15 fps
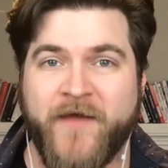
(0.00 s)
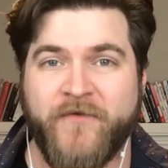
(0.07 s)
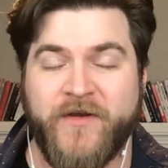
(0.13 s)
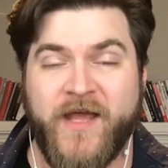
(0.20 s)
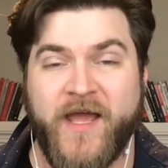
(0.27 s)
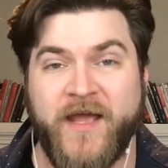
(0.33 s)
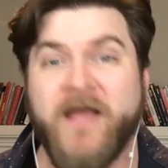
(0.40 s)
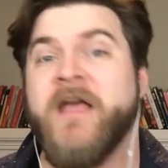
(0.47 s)
every
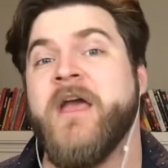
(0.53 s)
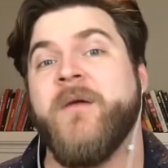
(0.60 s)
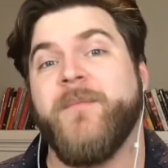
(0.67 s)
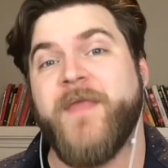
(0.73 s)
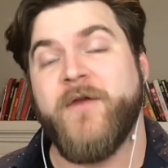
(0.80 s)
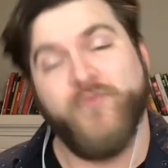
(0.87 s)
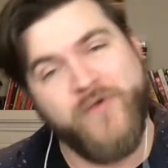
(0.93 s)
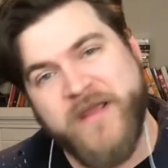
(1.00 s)
day.
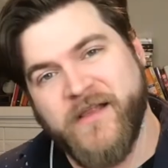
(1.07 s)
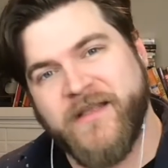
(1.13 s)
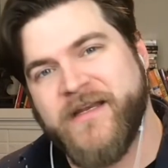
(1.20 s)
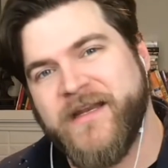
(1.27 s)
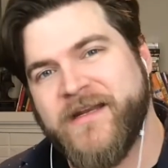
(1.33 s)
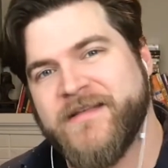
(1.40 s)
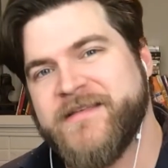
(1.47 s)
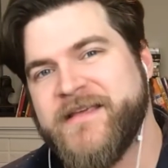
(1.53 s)
They really
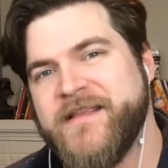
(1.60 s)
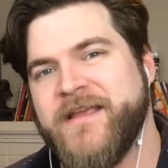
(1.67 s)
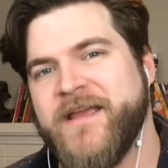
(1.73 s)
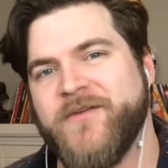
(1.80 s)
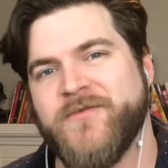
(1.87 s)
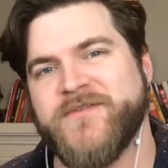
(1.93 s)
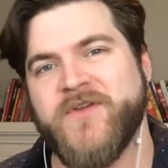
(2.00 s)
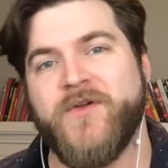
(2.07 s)
need to see the
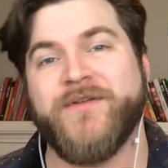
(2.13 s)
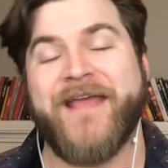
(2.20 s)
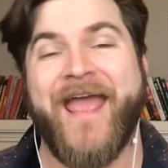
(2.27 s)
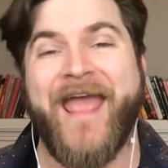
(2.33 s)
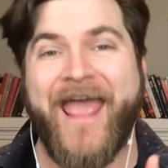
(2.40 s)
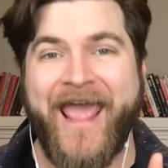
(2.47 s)
end result.